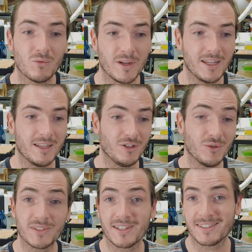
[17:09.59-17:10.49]
we
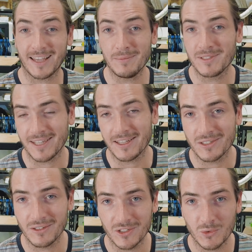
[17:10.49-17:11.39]
use the same
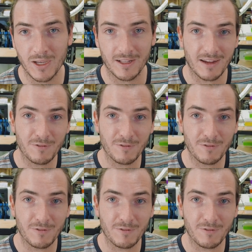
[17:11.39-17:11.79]
stencil as well.